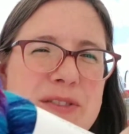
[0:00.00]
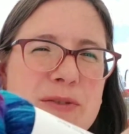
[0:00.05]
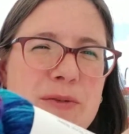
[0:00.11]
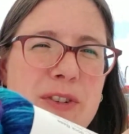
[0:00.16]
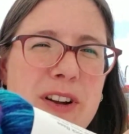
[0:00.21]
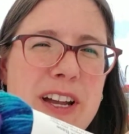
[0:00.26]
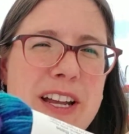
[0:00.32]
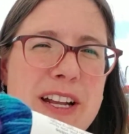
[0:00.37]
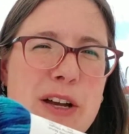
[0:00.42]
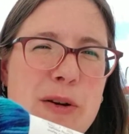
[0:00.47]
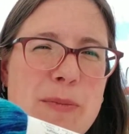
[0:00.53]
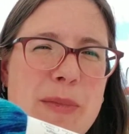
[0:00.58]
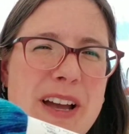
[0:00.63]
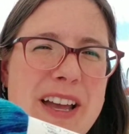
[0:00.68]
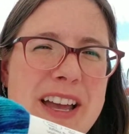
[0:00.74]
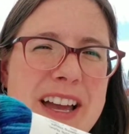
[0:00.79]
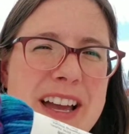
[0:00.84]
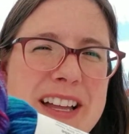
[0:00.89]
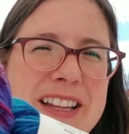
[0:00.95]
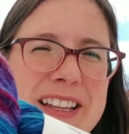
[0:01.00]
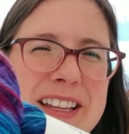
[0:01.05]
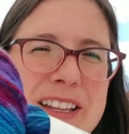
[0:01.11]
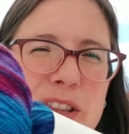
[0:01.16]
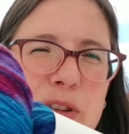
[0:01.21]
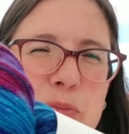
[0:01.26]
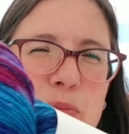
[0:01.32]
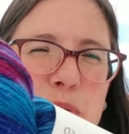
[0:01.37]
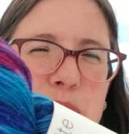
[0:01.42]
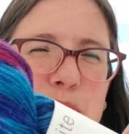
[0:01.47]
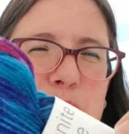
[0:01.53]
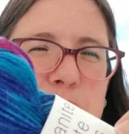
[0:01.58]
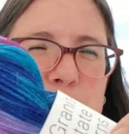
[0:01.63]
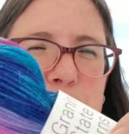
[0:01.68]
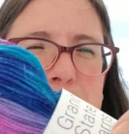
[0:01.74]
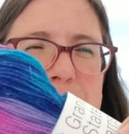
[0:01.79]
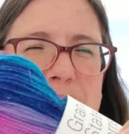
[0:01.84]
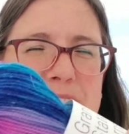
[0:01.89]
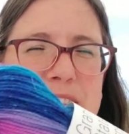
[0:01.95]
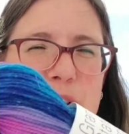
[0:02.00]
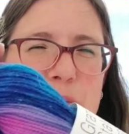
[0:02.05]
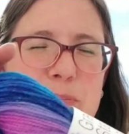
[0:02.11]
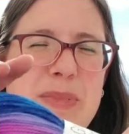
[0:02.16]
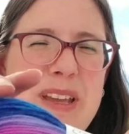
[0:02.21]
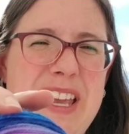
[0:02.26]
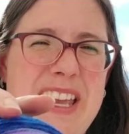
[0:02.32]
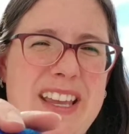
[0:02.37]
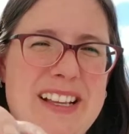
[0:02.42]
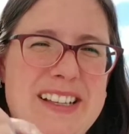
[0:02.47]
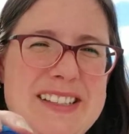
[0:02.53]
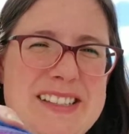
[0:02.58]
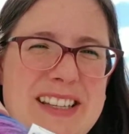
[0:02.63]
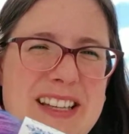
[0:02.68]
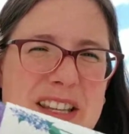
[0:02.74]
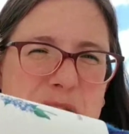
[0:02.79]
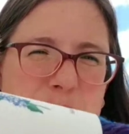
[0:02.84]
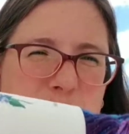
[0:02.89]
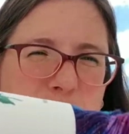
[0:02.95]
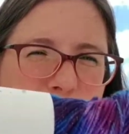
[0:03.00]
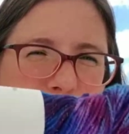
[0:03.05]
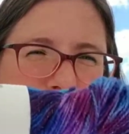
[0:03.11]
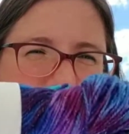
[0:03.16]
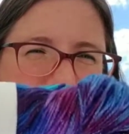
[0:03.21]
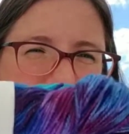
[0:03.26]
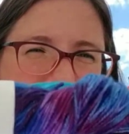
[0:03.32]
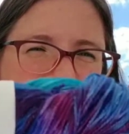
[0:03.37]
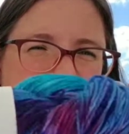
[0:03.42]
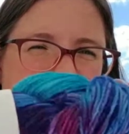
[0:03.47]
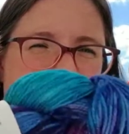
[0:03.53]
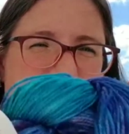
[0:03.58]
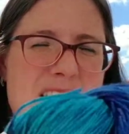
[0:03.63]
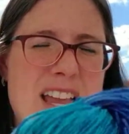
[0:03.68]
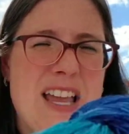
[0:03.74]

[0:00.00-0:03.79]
right up my alley. The blues and the pinks and the purples.